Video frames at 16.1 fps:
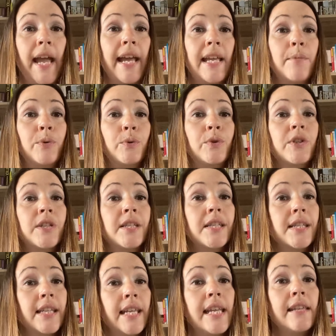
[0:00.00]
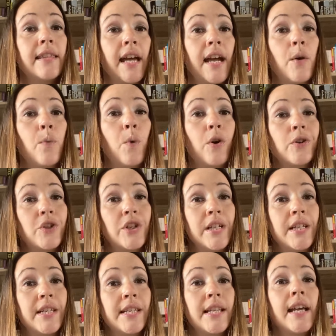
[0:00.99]
able to see their
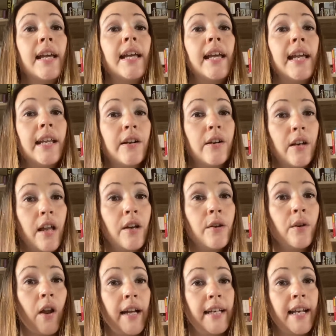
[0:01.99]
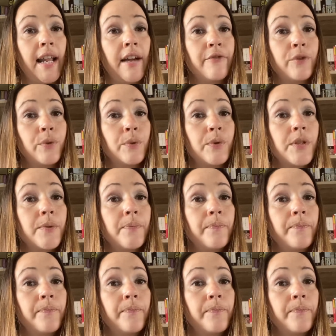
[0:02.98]
watches in low light levels.